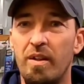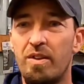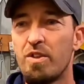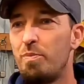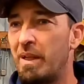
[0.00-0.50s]

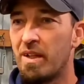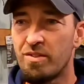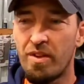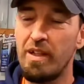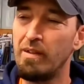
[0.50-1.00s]
Just
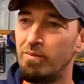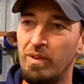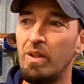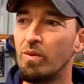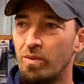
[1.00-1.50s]
because of the,
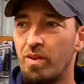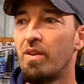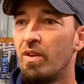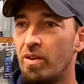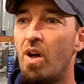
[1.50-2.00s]
you know,
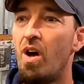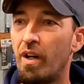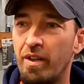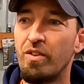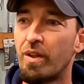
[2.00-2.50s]

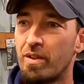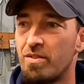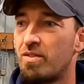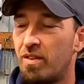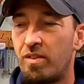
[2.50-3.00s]
long
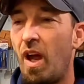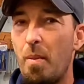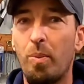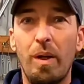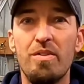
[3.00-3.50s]
endurance
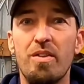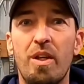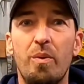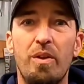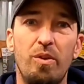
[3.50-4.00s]
type racing
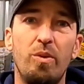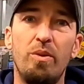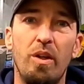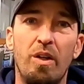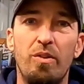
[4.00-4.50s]
that we do
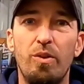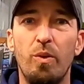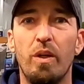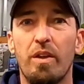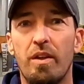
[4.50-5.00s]

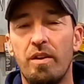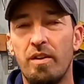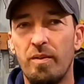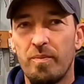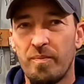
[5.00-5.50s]
with it.
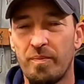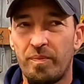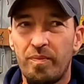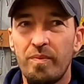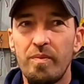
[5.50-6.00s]

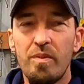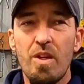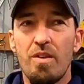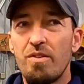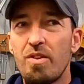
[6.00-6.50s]

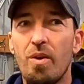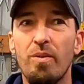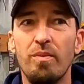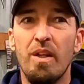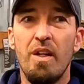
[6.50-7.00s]

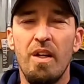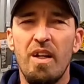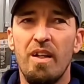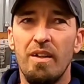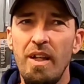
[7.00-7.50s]
So
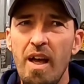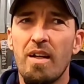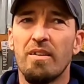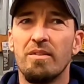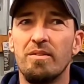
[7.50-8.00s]

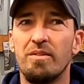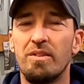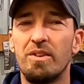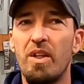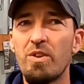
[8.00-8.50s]
yeah,
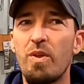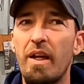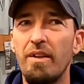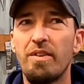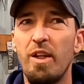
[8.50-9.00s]
so that's what
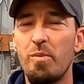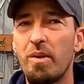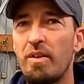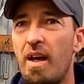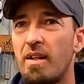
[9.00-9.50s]
I can tell you
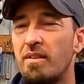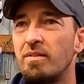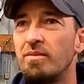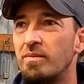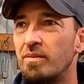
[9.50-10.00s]
about that.
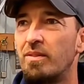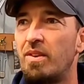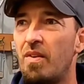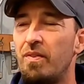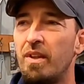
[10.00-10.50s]

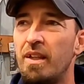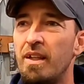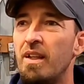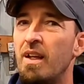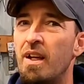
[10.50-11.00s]

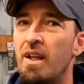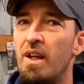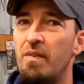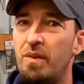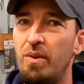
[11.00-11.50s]
Definitely,
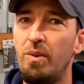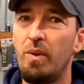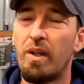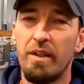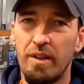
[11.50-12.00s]
if
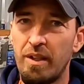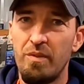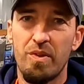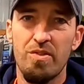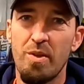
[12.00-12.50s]
you are
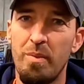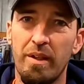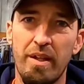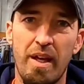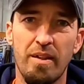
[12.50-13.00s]
looking for something
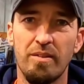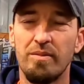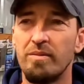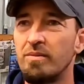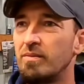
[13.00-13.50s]
like that,
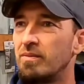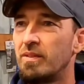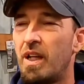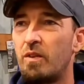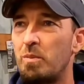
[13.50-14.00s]

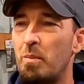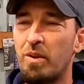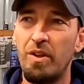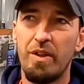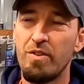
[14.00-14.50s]
and
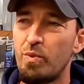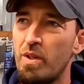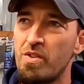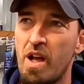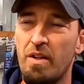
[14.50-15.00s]
remember, you can
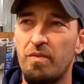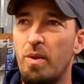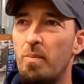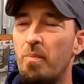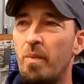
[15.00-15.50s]
switch that
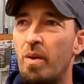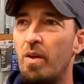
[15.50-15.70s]
from